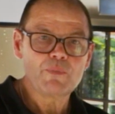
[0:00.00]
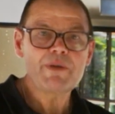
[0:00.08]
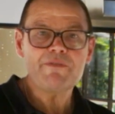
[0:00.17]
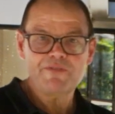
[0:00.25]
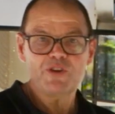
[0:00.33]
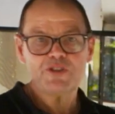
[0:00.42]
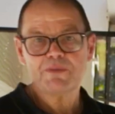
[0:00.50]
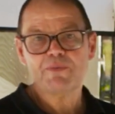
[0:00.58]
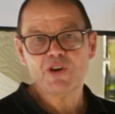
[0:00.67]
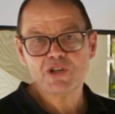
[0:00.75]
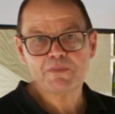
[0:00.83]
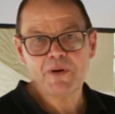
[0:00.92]
We were first
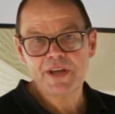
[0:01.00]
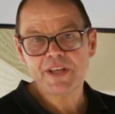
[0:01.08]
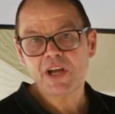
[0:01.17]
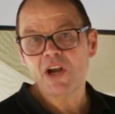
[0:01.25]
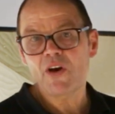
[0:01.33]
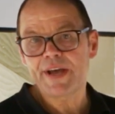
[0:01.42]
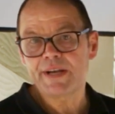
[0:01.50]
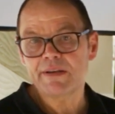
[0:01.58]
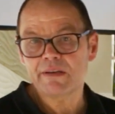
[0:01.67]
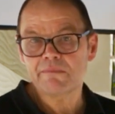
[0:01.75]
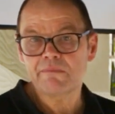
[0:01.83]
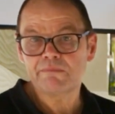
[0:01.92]
approached by the
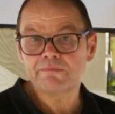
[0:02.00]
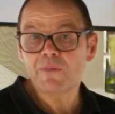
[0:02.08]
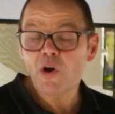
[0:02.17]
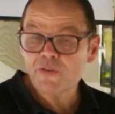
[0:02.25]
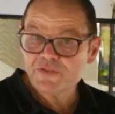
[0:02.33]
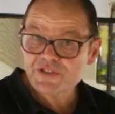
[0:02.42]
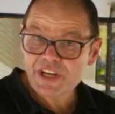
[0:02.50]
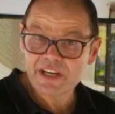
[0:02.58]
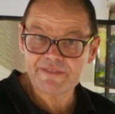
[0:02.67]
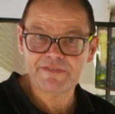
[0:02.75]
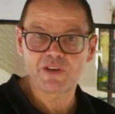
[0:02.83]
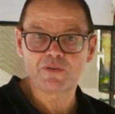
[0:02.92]
client on the
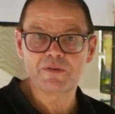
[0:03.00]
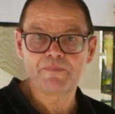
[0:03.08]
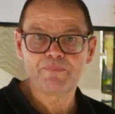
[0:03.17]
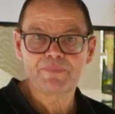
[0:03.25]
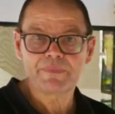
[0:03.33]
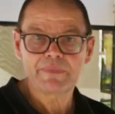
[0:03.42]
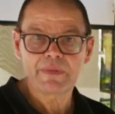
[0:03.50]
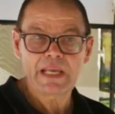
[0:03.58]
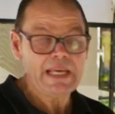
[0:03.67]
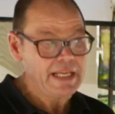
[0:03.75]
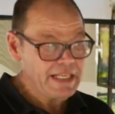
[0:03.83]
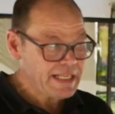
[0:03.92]
telephone.
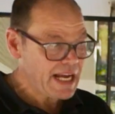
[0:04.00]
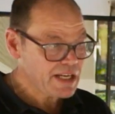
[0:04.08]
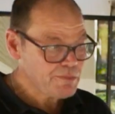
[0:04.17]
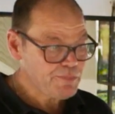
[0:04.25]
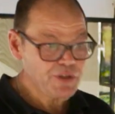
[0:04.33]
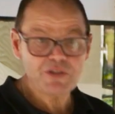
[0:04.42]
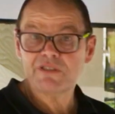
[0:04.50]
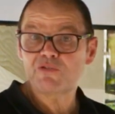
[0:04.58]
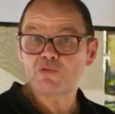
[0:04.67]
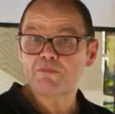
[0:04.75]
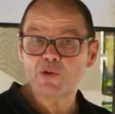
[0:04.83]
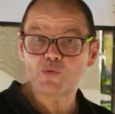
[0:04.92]
He'd had a
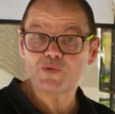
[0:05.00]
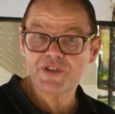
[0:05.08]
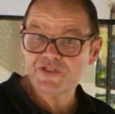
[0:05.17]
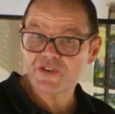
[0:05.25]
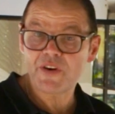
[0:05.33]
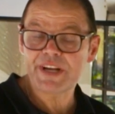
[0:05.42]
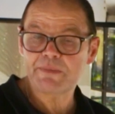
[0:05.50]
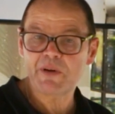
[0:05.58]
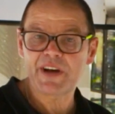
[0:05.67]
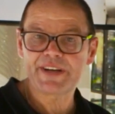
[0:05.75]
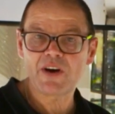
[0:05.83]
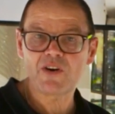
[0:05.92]
beautiful pool designed
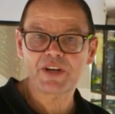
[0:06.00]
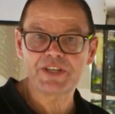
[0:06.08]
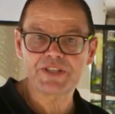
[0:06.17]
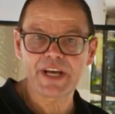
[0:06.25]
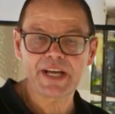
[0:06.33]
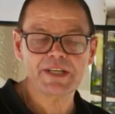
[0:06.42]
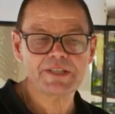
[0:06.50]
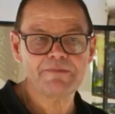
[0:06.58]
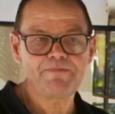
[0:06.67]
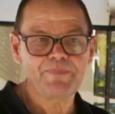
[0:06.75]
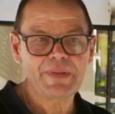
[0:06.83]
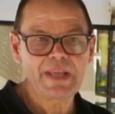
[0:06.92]
by an architect
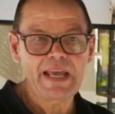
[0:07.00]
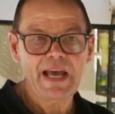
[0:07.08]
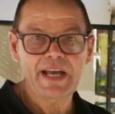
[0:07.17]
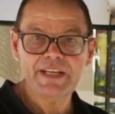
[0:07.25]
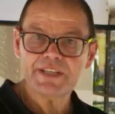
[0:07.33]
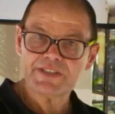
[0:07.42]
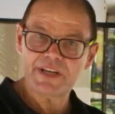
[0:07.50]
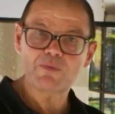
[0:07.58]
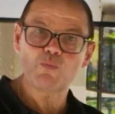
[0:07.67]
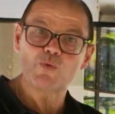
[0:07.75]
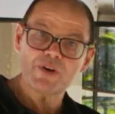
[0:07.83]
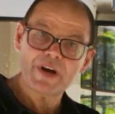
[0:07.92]
and he
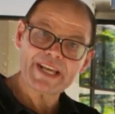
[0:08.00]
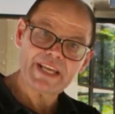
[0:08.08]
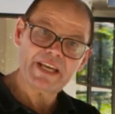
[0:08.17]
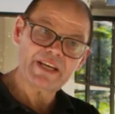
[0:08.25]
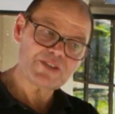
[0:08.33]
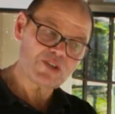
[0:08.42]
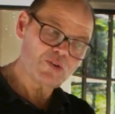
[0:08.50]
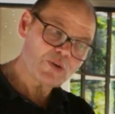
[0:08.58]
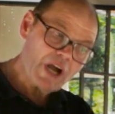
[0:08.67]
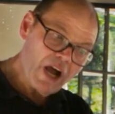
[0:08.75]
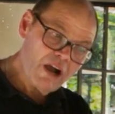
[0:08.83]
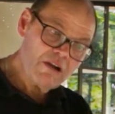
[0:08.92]
said, Would I care to
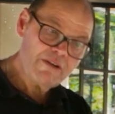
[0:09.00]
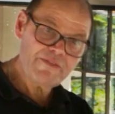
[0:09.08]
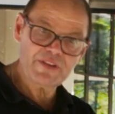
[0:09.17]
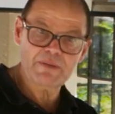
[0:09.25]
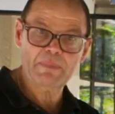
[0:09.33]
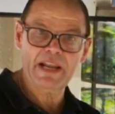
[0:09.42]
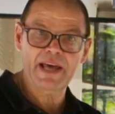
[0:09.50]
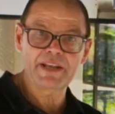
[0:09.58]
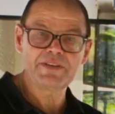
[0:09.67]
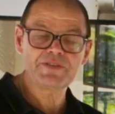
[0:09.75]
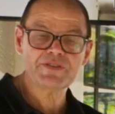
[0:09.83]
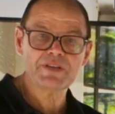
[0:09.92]
look over the
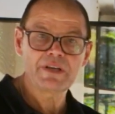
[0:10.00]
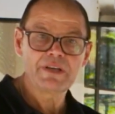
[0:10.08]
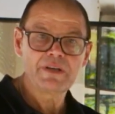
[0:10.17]
plans